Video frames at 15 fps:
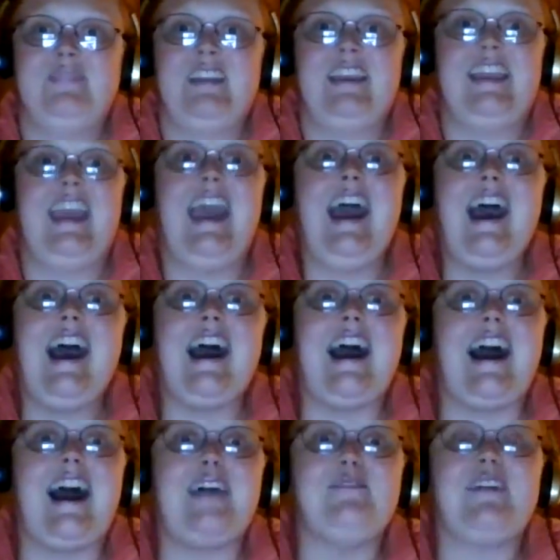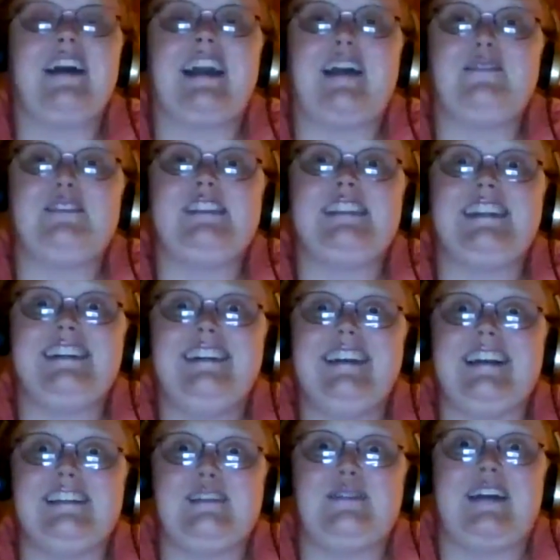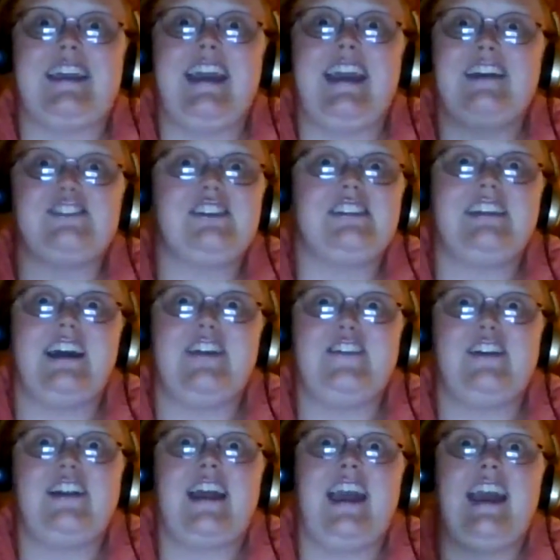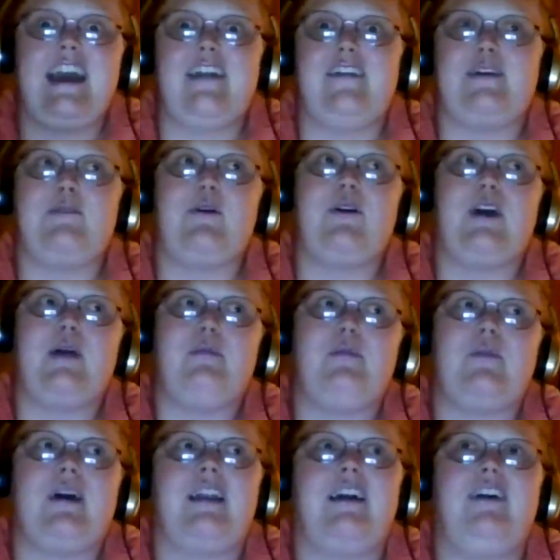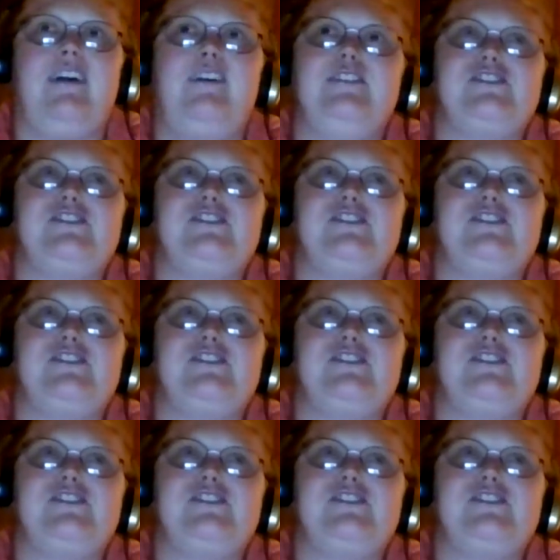Yeah, I'm like, I'm serious. I'm like, yeah, just the other day I like woke up and went, holy